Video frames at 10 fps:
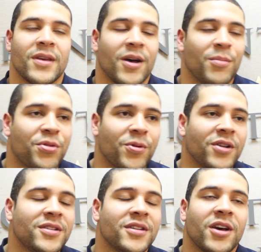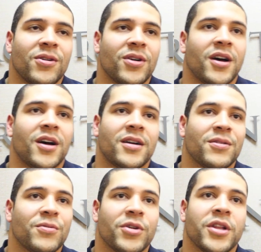I'm thrilled, you know,
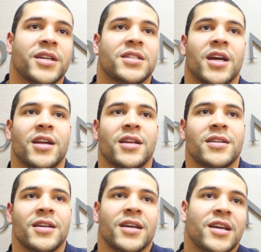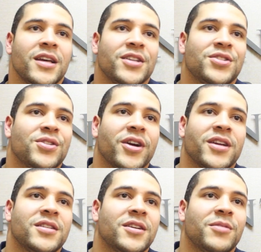really excited. It's
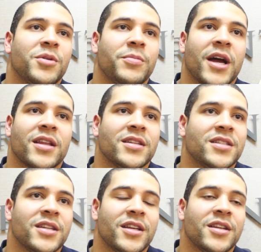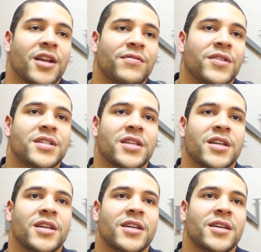great to be back in the city, love this
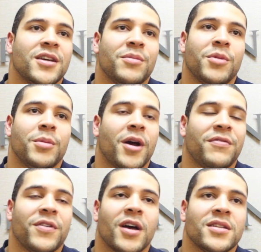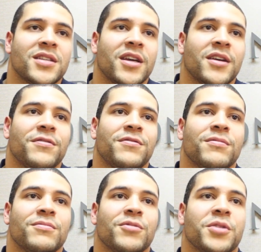city. Me and my fiance have
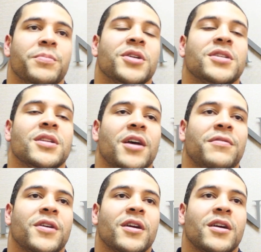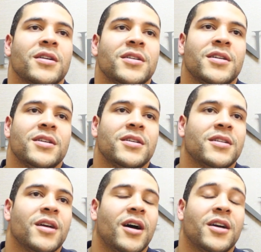really built a life here.
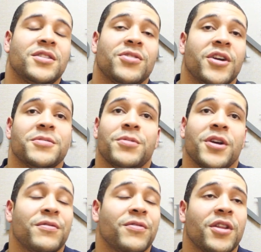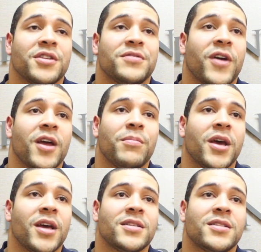It's great to play in front of this fan
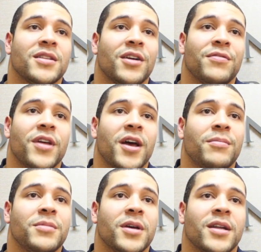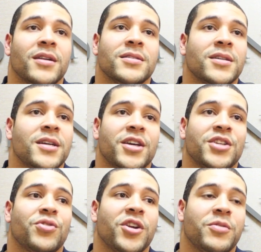base, love them, and
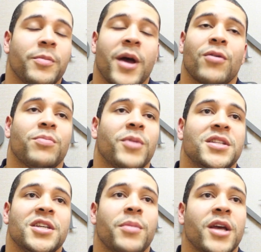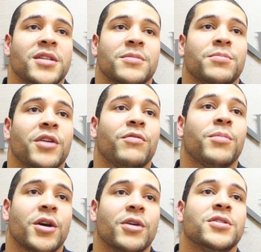it's great to be back with my teammates and playing for
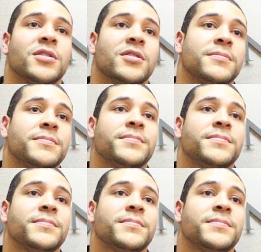my coaches.